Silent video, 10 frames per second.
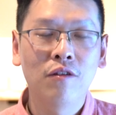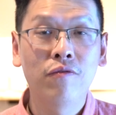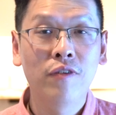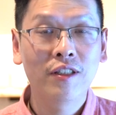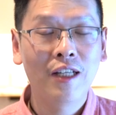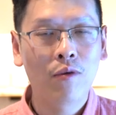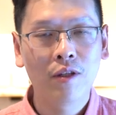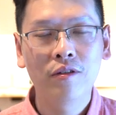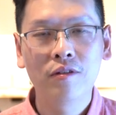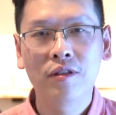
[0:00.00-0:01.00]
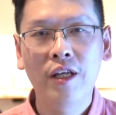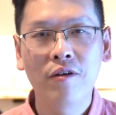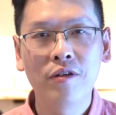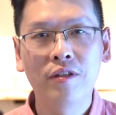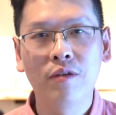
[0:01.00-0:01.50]
so first I want to
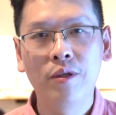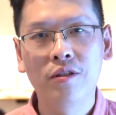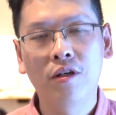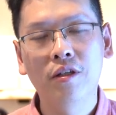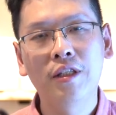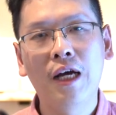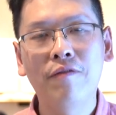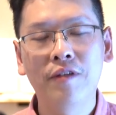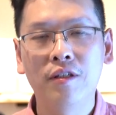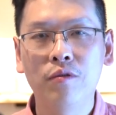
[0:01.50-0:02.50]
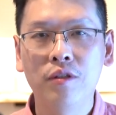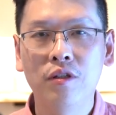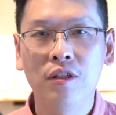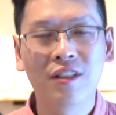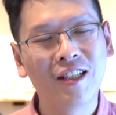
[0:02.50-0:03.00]
tell you the result. After the
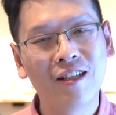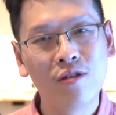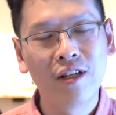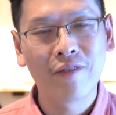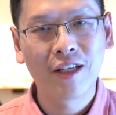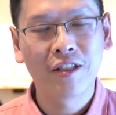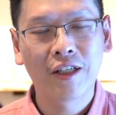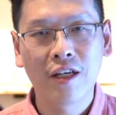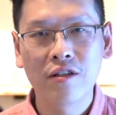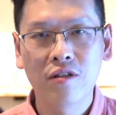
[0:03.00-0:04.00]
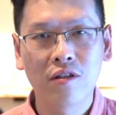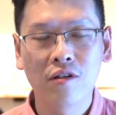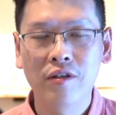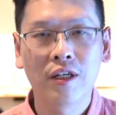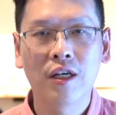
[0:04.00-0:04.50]
result, the investigation
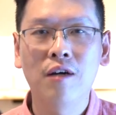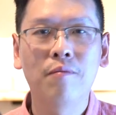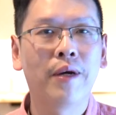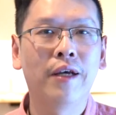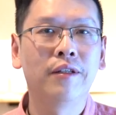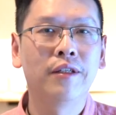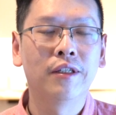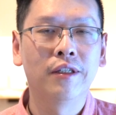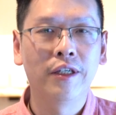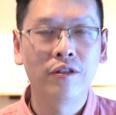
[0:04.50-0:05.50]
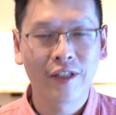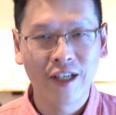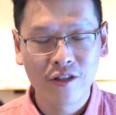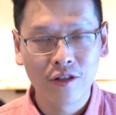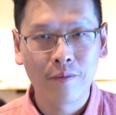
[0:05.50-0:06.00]
going on by the
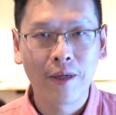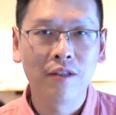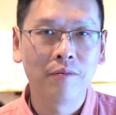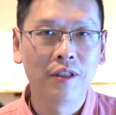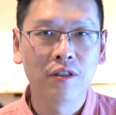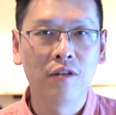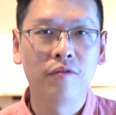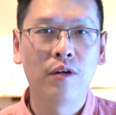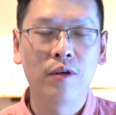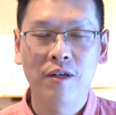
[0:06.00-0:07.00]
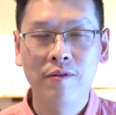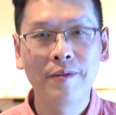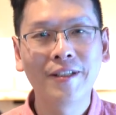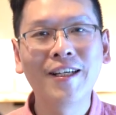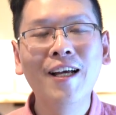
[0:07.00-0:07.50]
education department of our
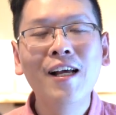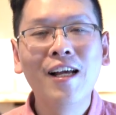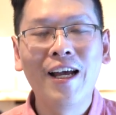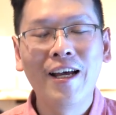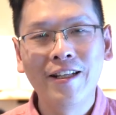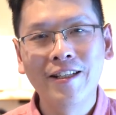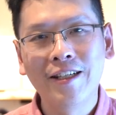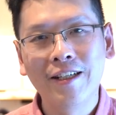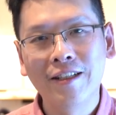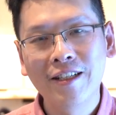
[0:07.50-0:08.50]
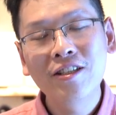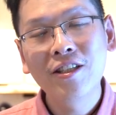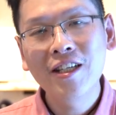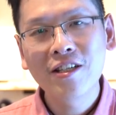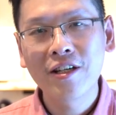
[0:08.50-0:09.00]
government, and this
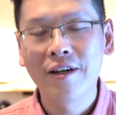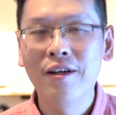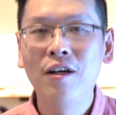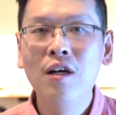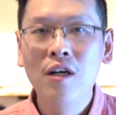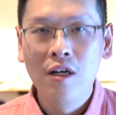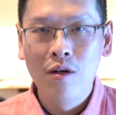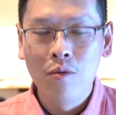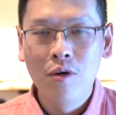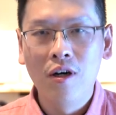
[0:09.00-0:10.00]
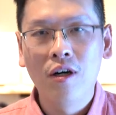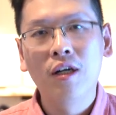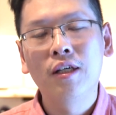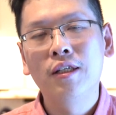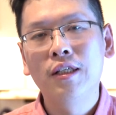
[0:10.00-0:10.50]
teacher were